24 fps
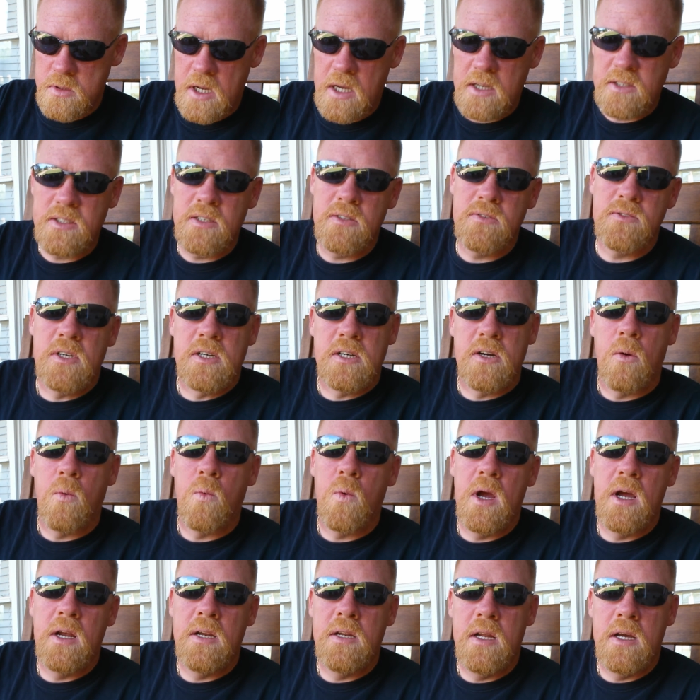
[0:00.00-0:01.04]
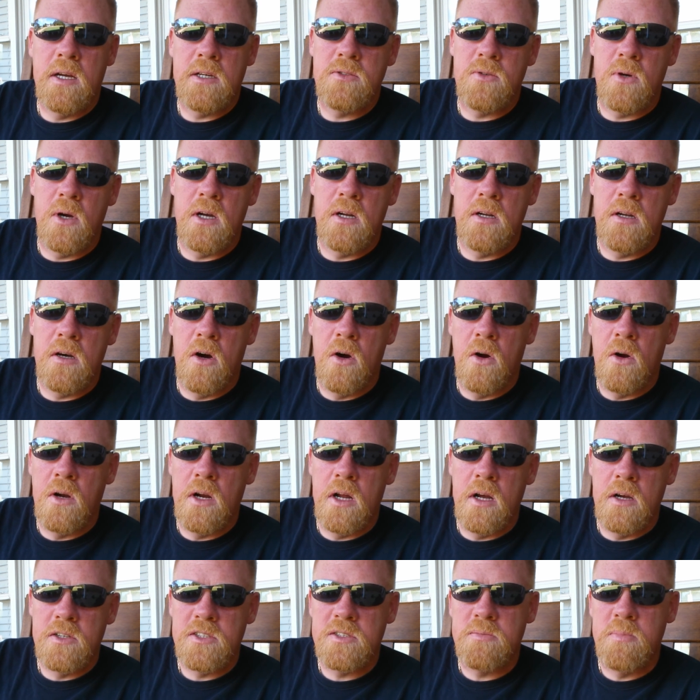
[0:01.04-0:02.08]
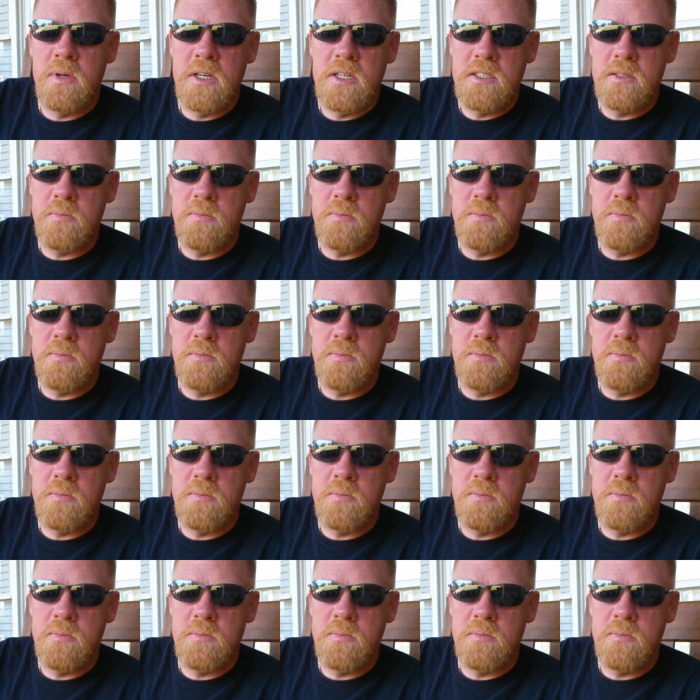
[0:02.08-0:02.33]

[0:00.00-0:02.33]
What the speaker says: That sounds like a redneck trying to learn how to speak